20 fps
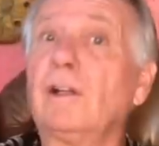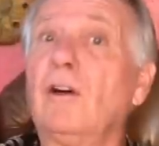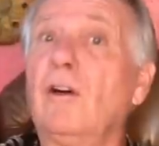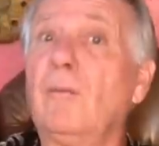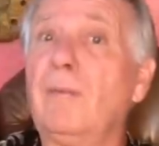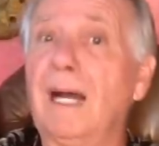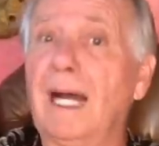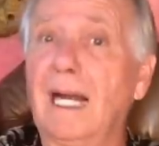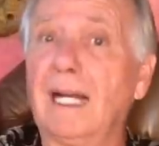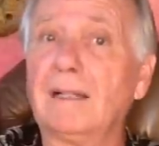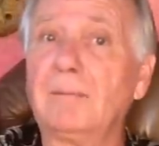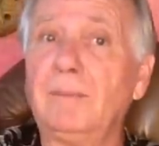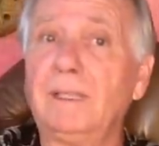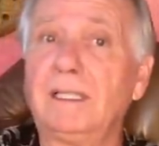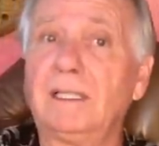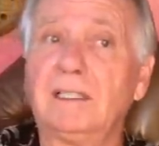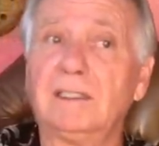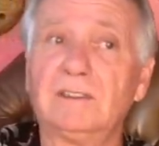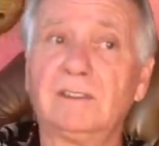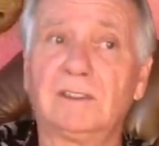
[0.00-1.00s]
to go back,
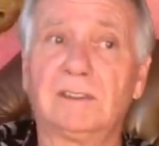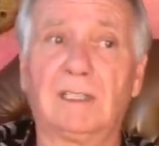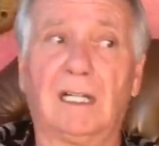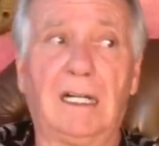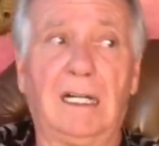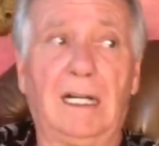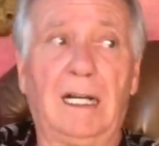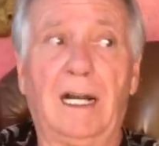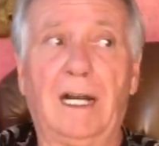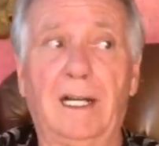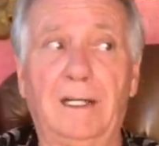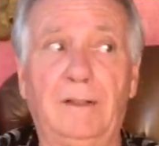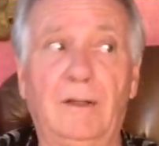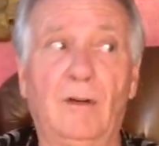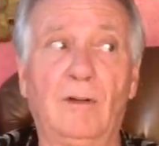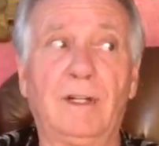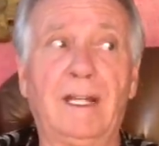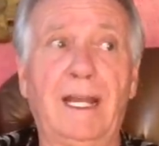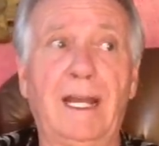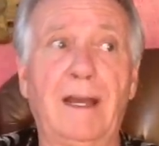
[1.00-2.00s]
because I
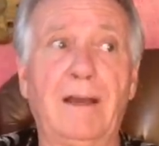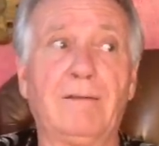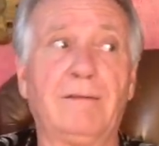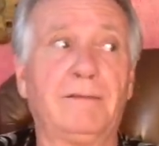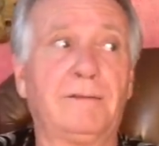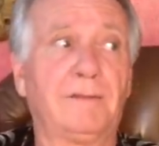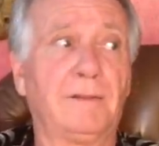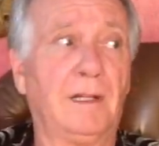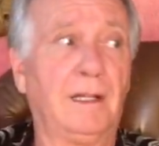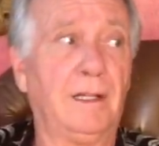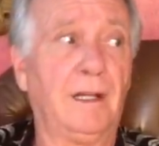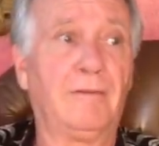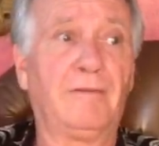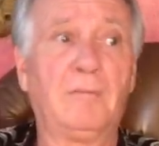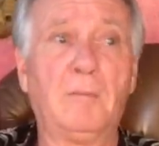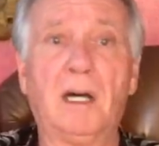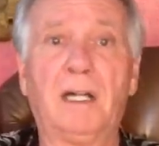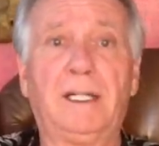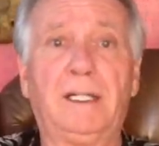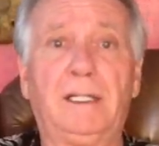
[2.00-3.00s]
don't have
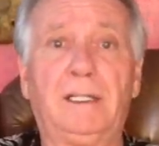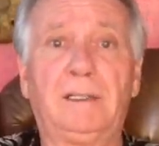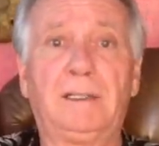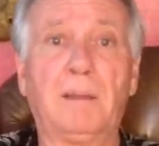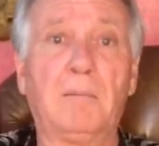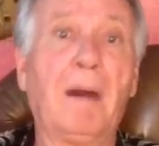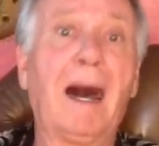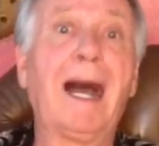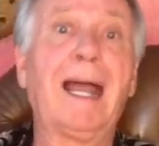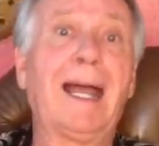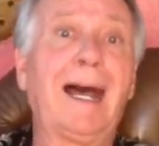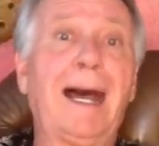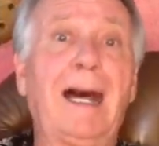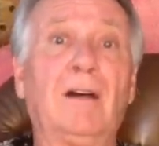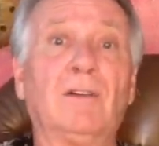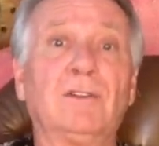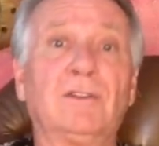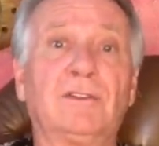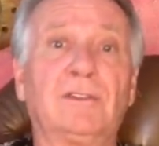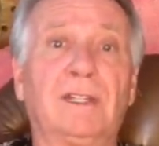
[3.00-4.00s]
enough money to buy a
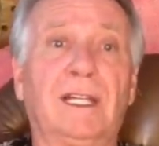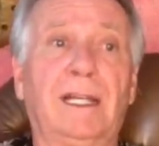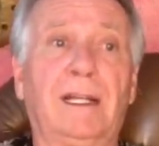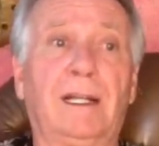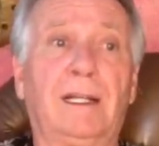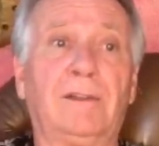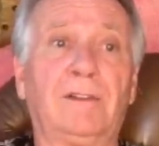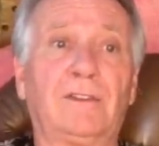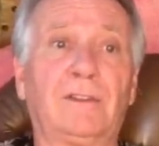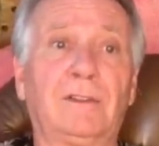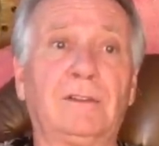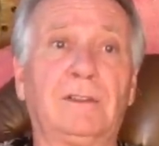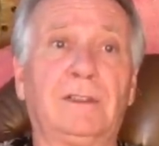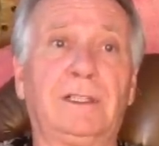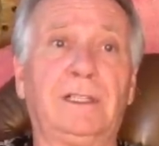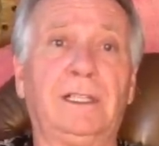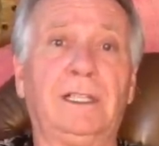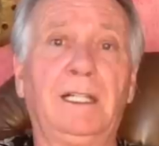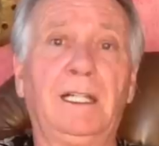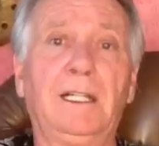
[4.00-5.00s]
house, and I
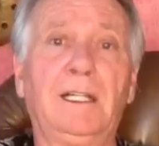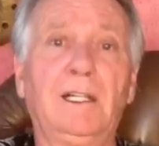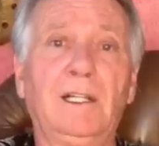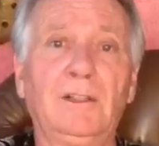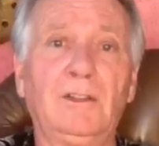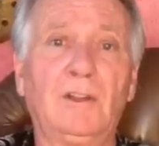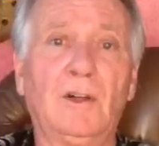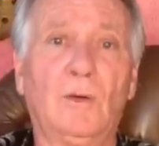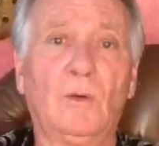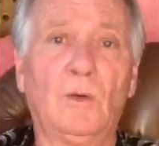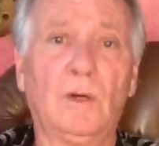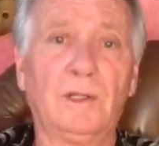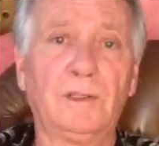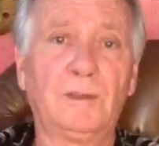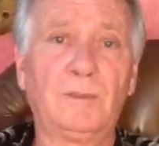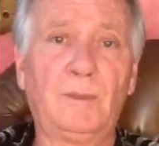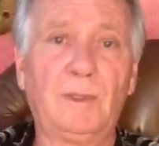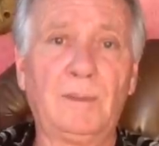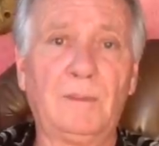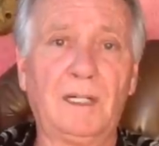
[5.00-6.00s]
certainly don't want
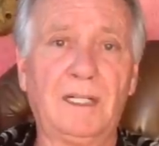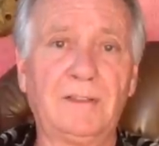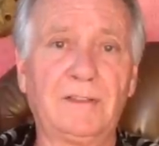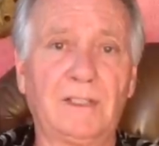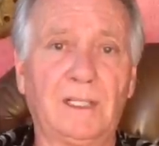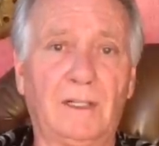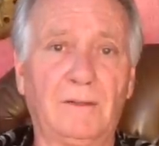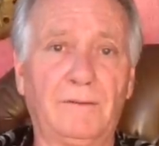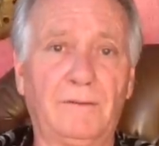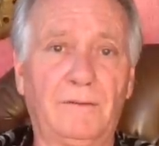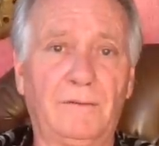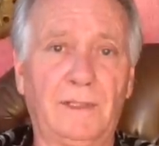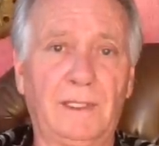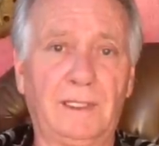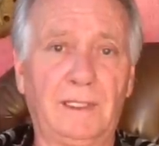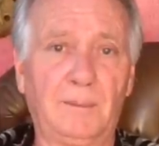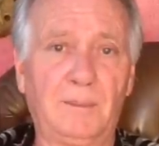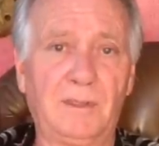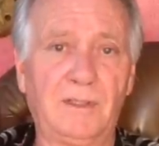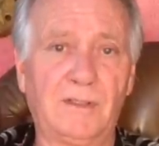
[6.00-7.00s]
to put myself
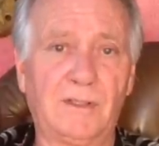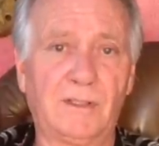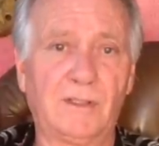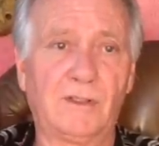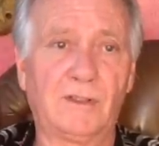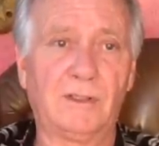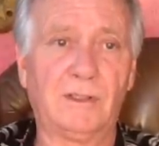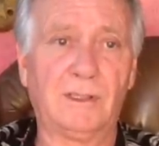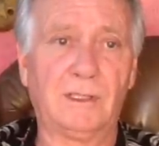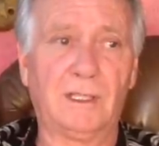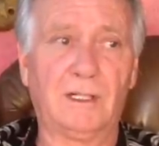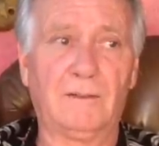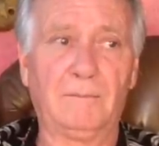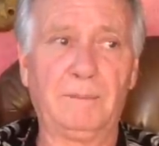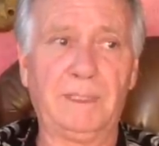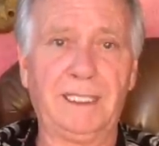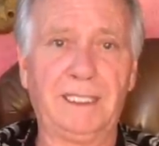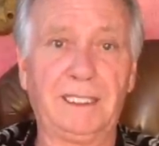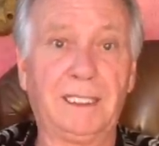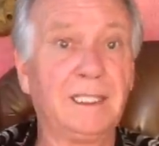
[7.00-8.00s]
in the position of
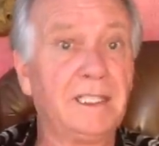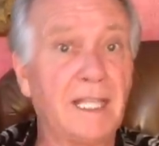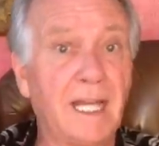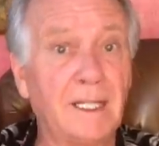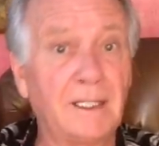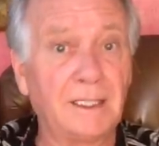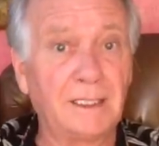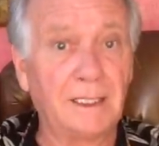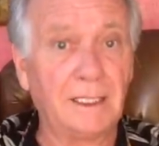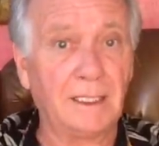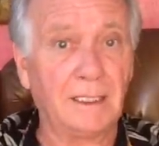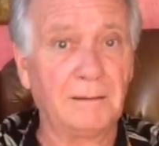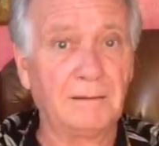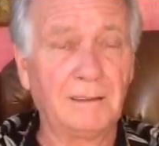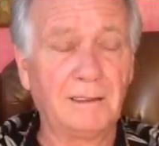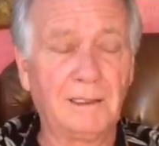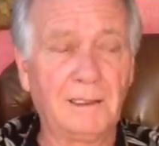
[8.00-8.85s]
being in debt again.